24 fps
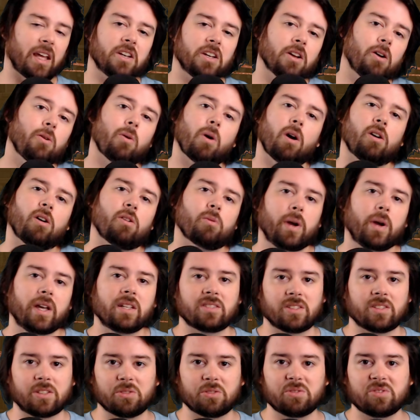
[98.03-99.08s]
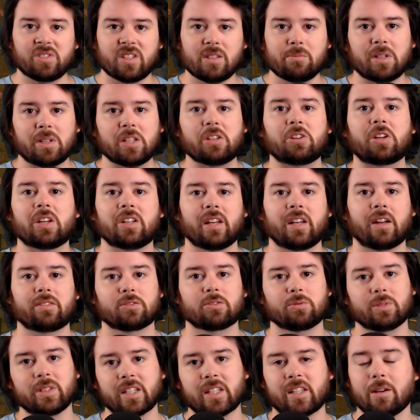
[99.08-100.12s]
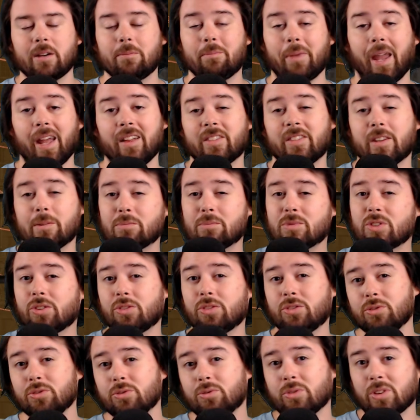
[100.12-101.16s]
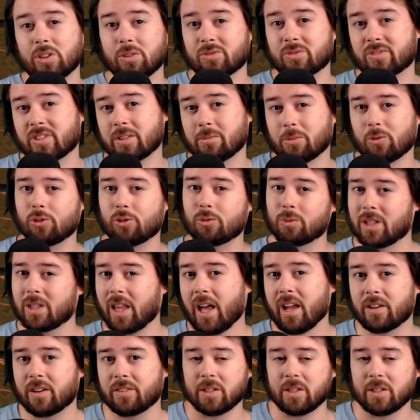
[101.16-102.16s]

don't always use them and you can never really command them to use them or rely on